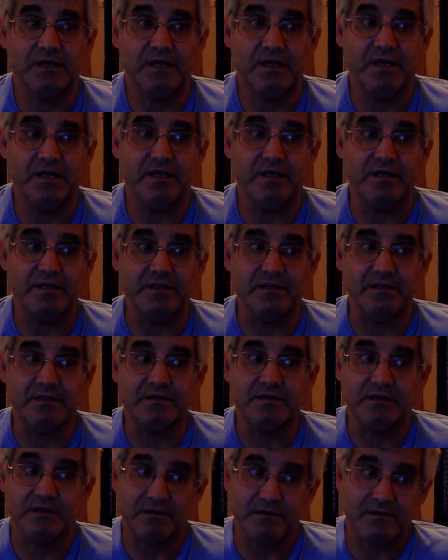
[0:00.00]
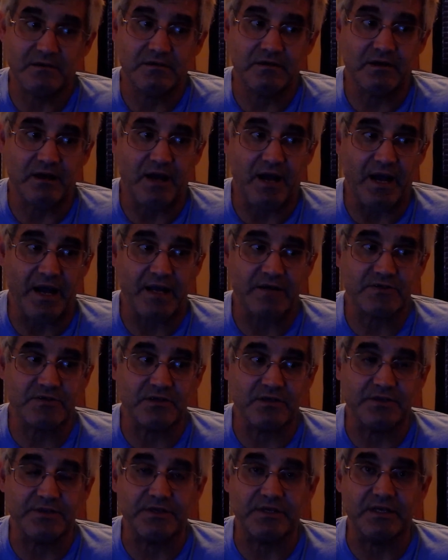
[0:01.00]
And I
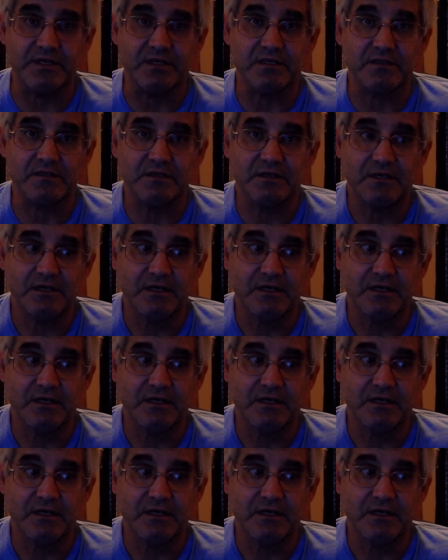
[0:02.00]
actually think